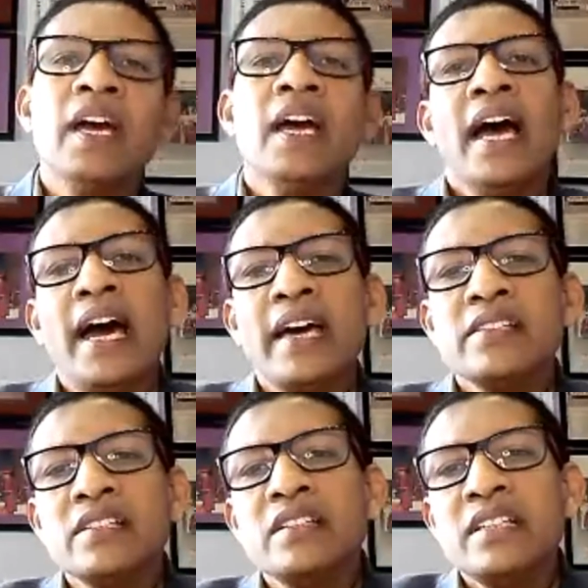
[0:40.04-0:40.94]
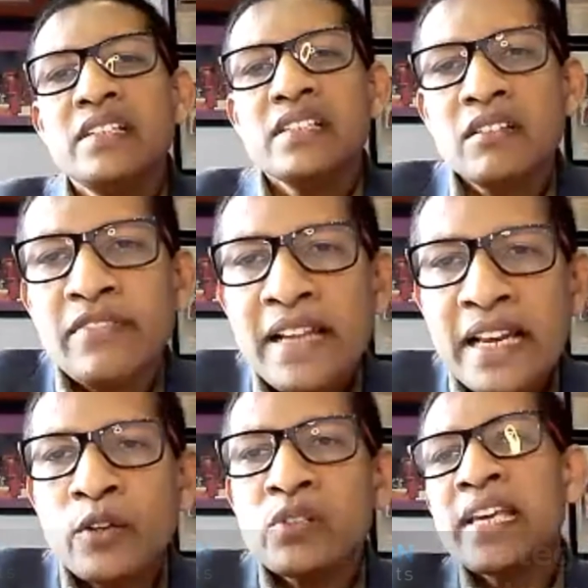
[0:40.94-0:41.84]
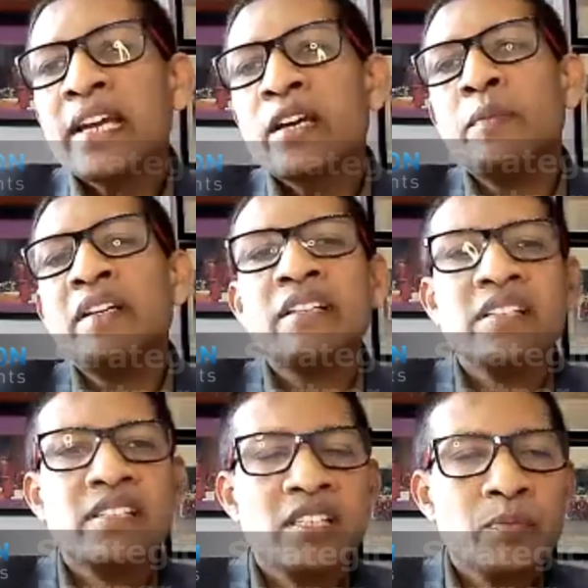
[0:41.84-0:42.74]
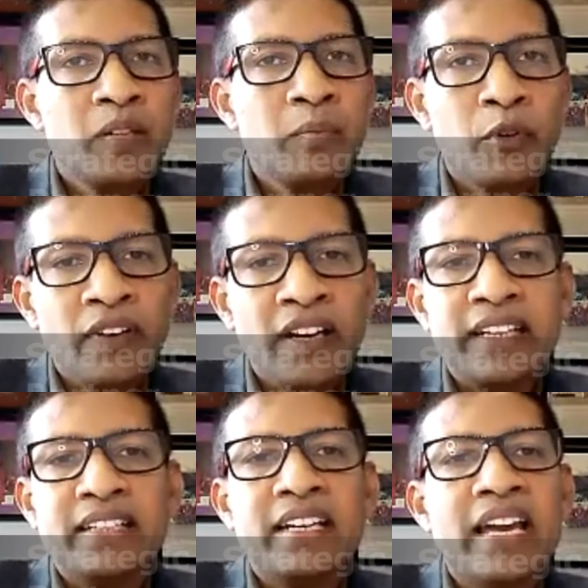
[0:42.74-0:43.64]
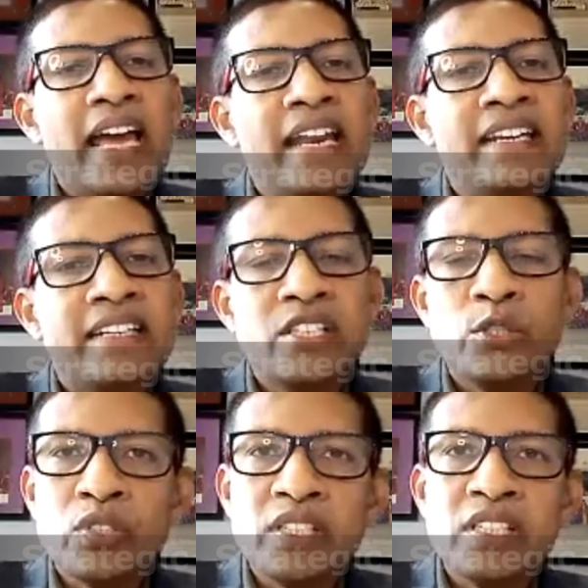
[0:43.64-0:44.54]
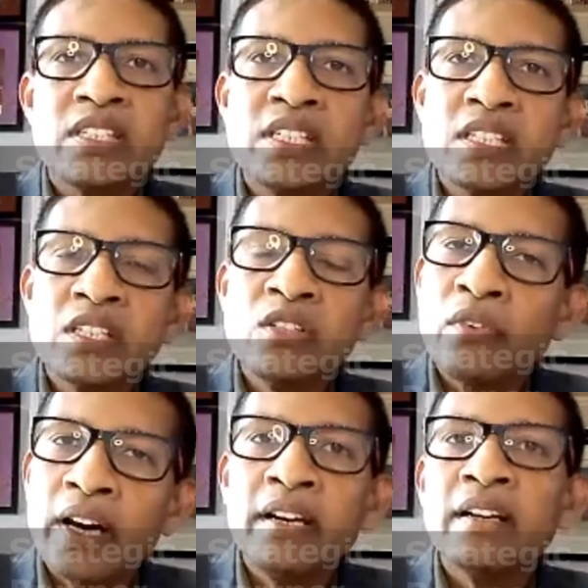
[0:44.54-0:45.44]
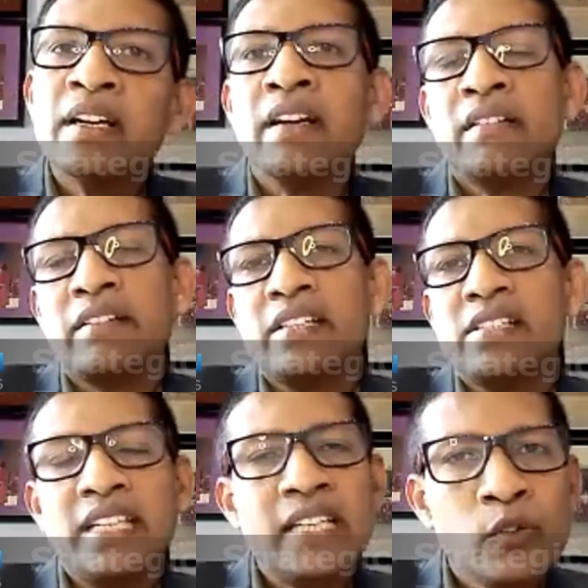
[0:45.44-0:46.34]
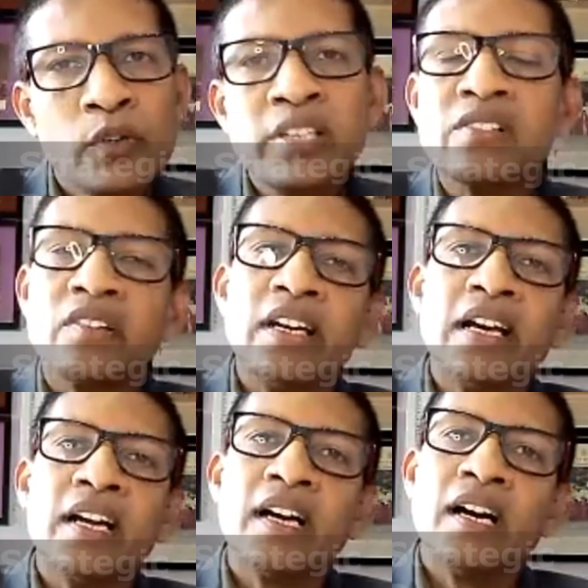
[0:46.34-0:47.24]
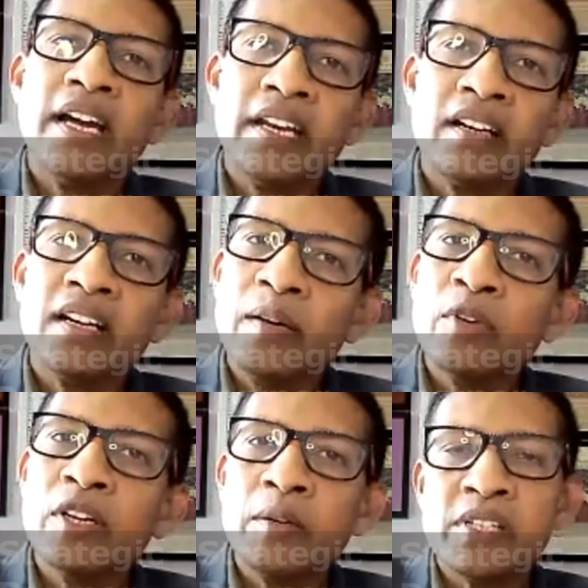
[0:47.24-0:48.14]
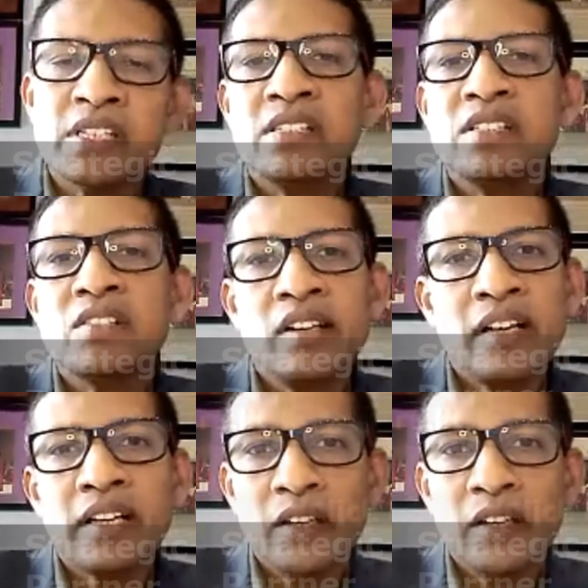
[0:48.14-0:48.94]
Harrison is a well-known psychometric assessment provider and it is used in 61 countries, including Sri Lanka and Glenmore represents the Sri Lankan